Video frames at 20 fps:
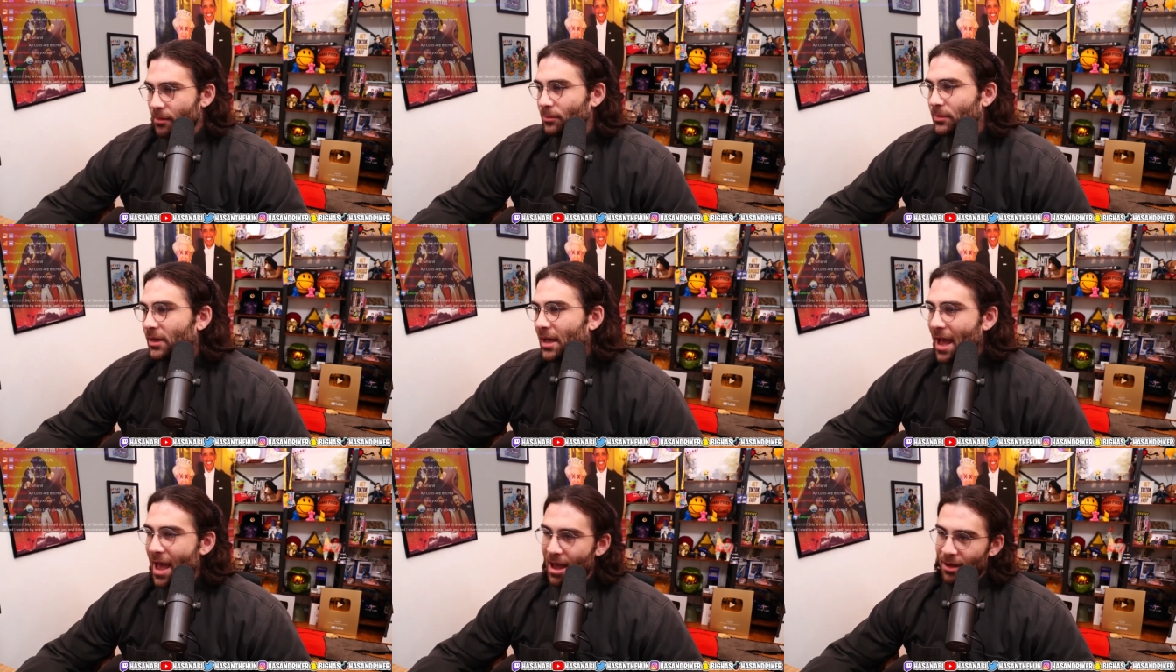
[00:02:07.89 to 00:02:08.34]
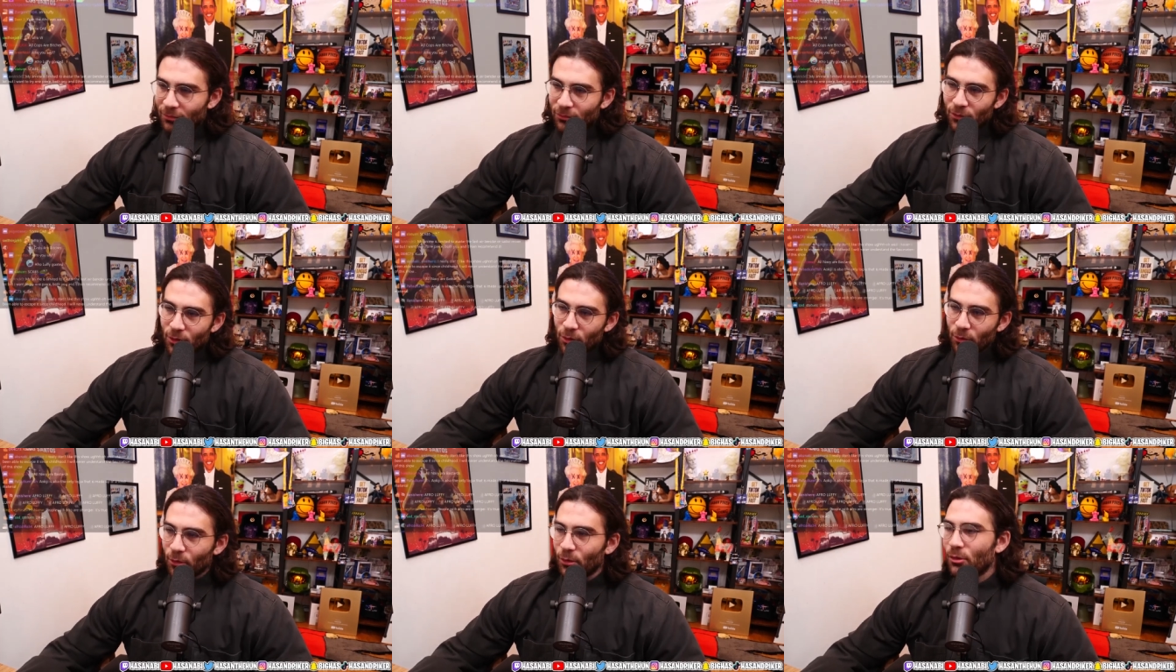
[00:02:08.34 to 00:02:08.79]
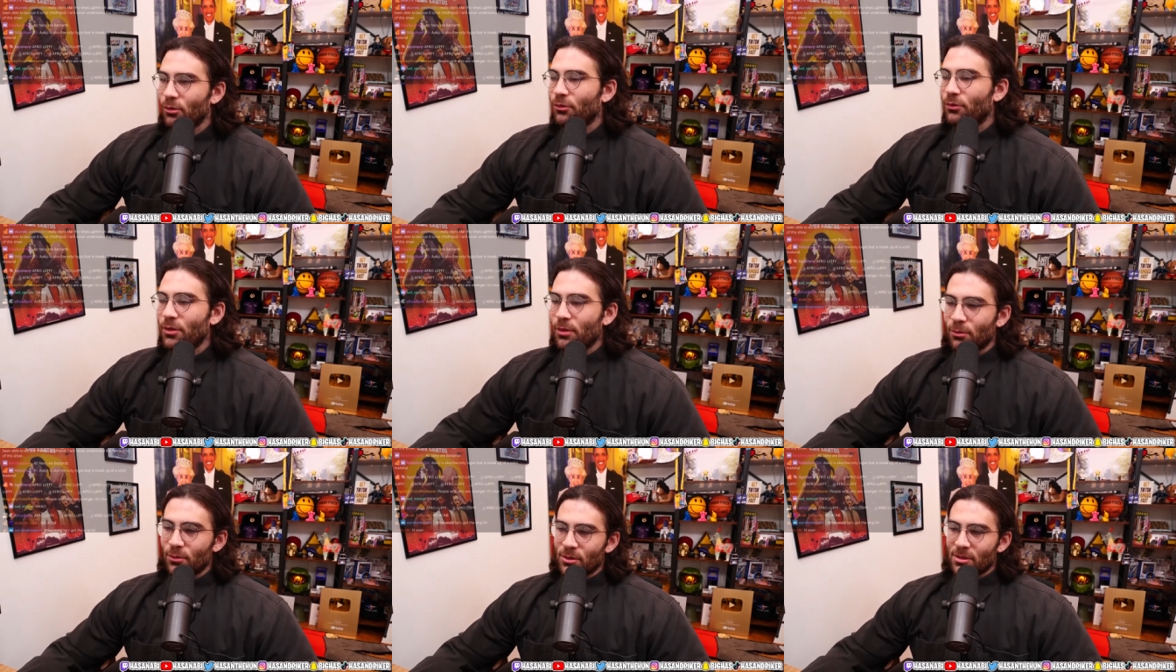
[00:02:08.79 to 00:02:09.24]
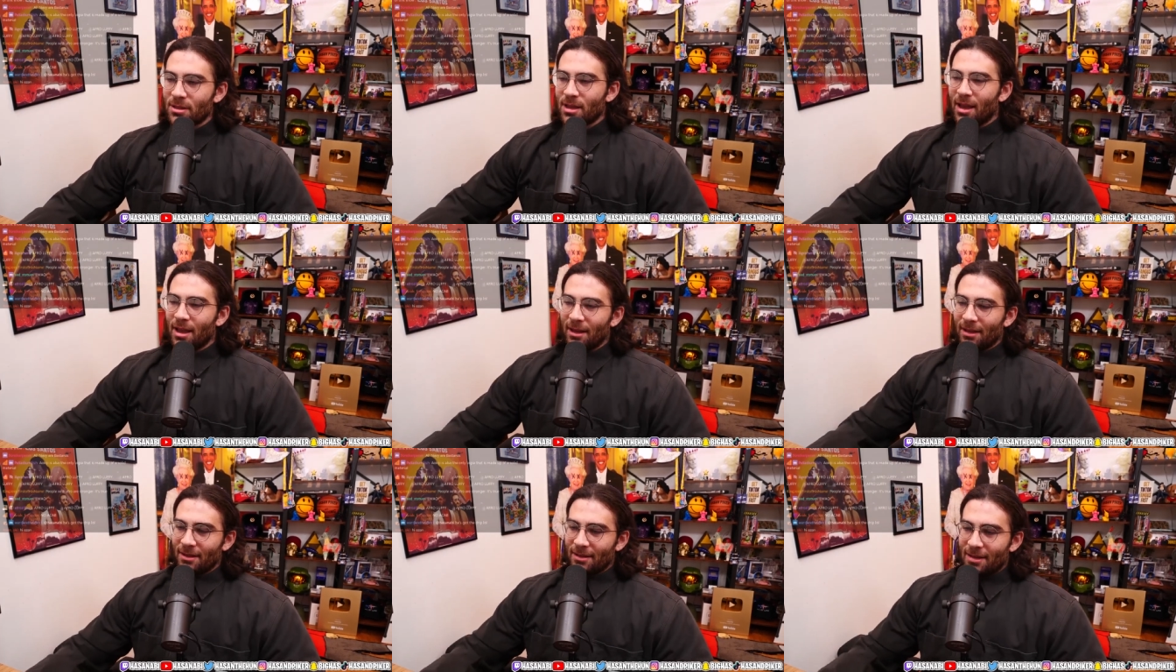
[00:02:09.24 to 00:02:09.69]
But Afro Luffy was
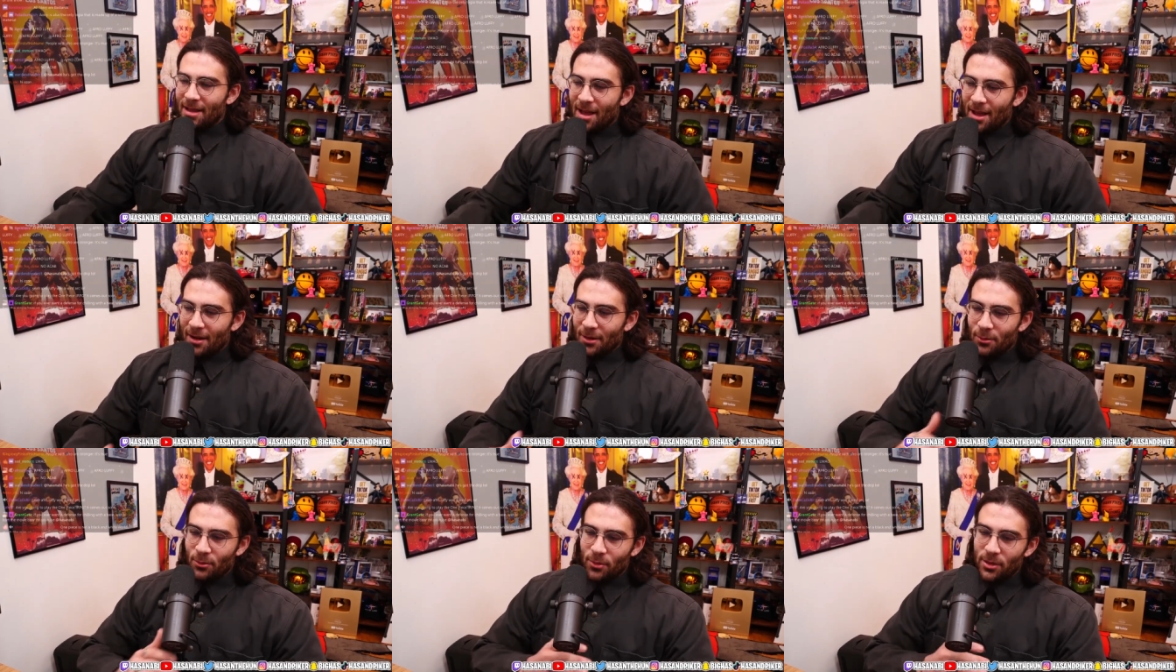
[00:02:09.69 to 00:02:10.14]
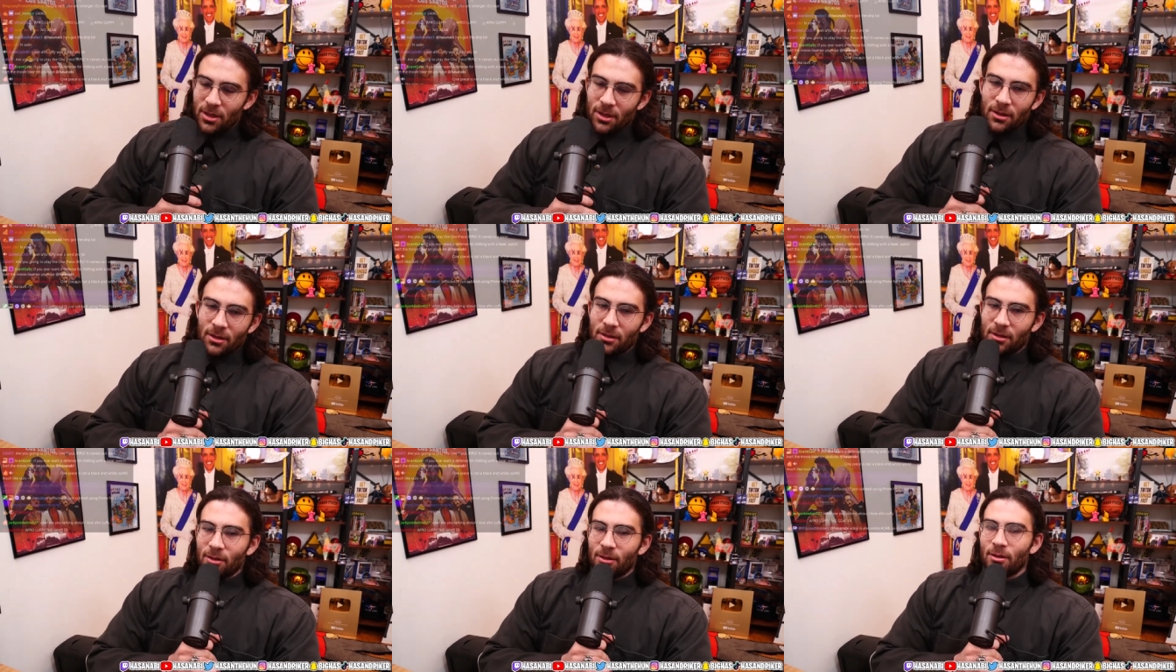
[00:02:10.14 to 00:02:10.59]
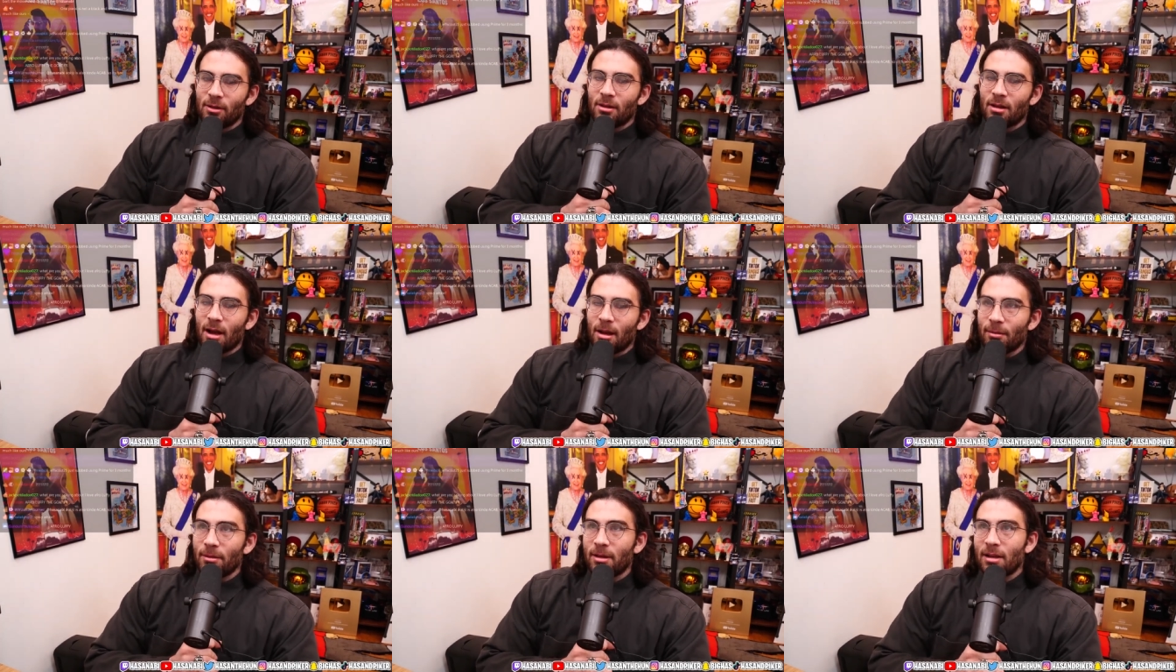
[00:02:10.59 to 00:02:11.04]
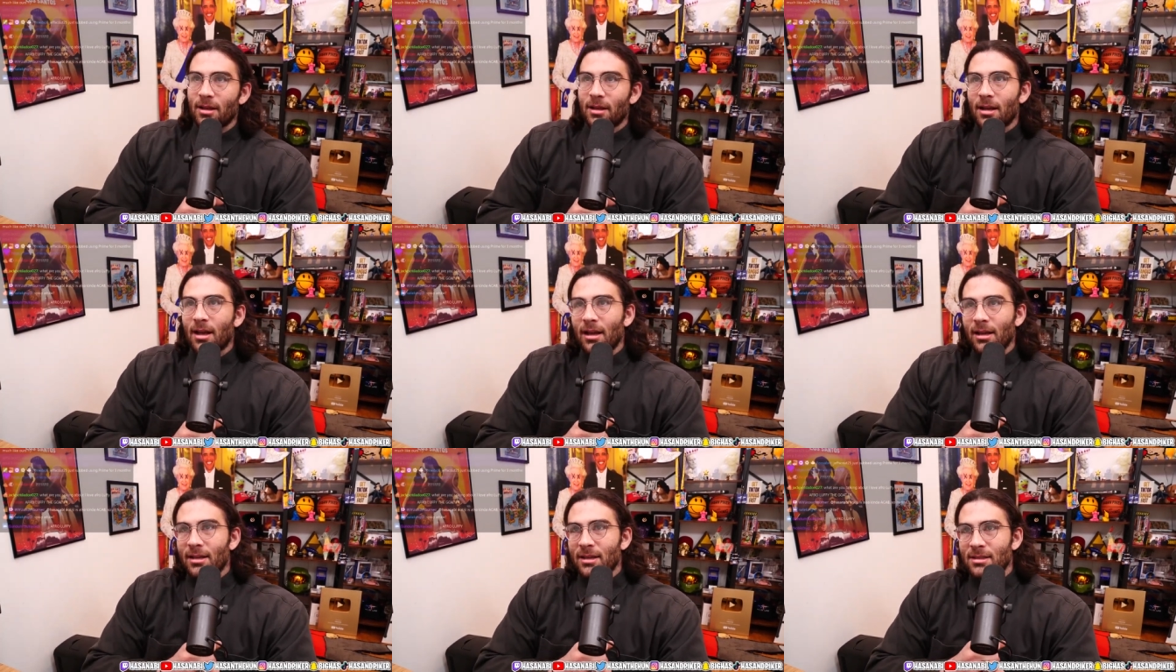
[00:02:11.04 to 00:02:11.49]
like kind of weird, dude. I mean, I,
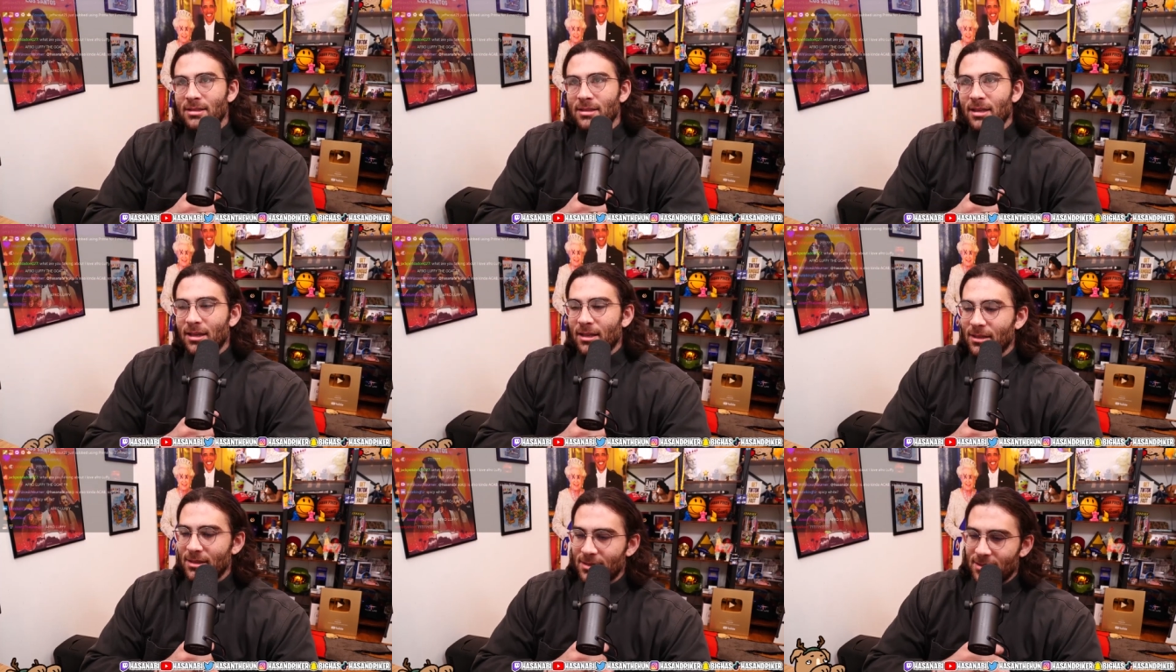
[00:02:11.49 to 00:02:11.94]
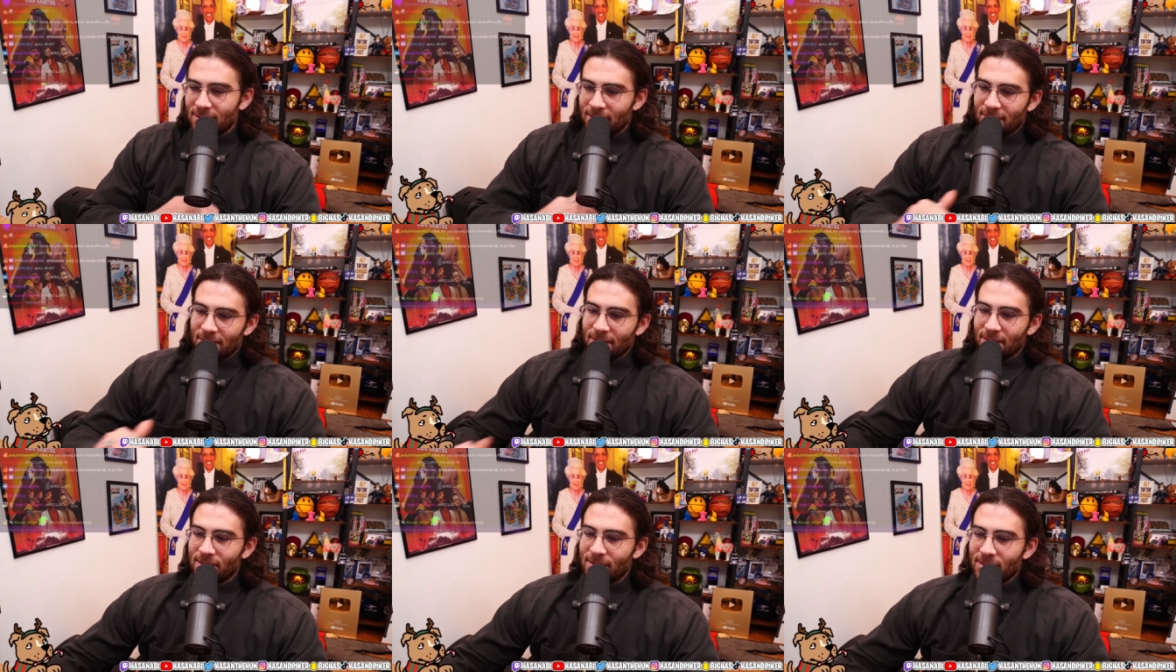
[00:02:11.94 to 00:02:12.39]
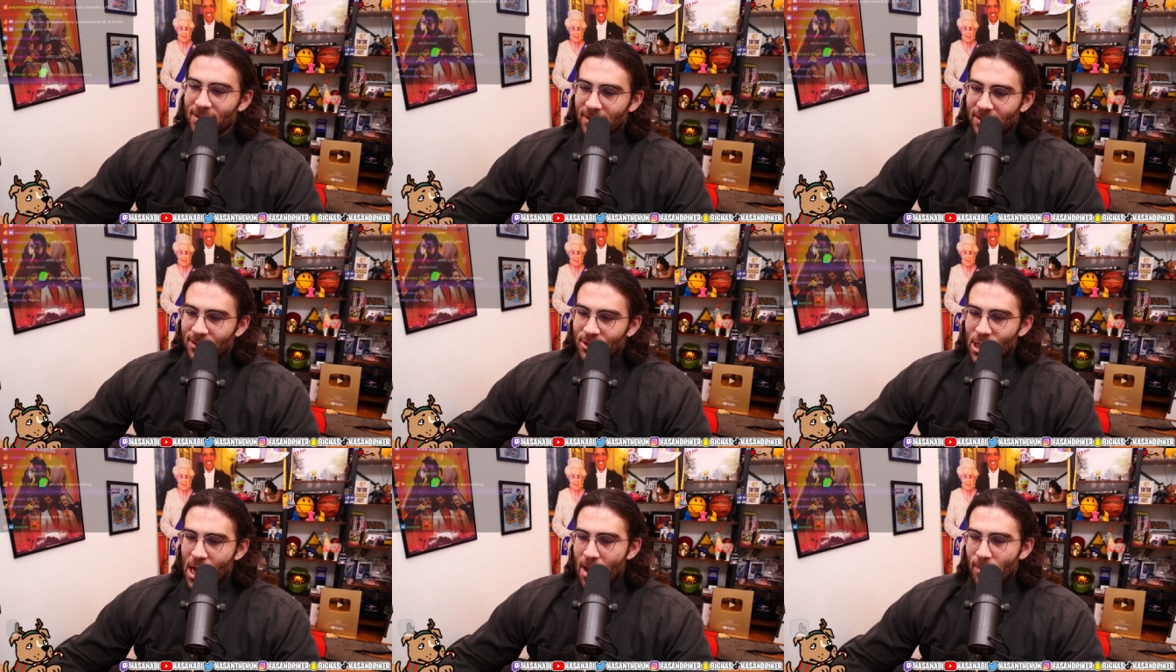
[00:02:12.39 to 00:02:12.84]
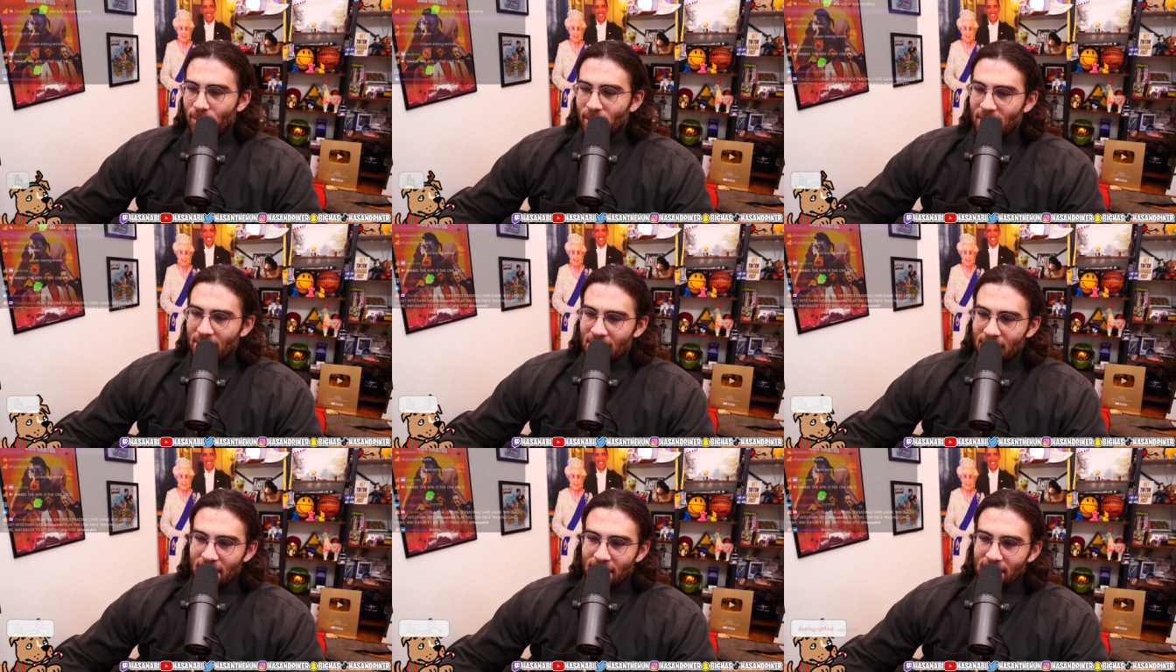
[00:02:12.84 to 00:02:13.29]
I guess like it's it's like
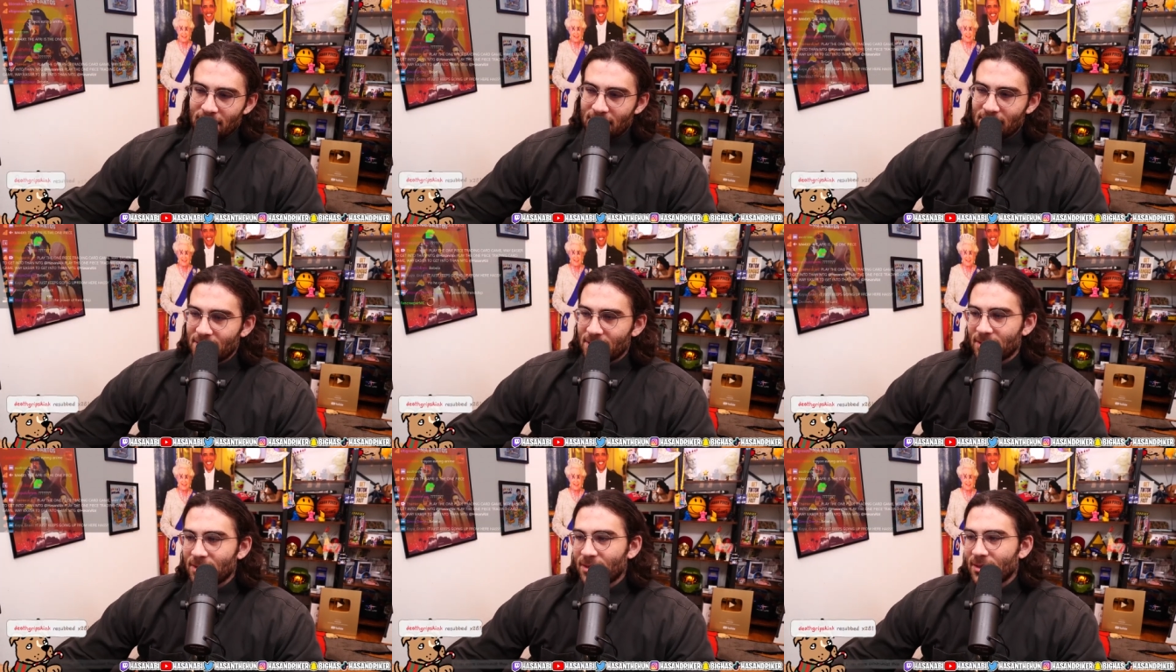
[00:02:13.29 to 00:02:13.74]
Japanese.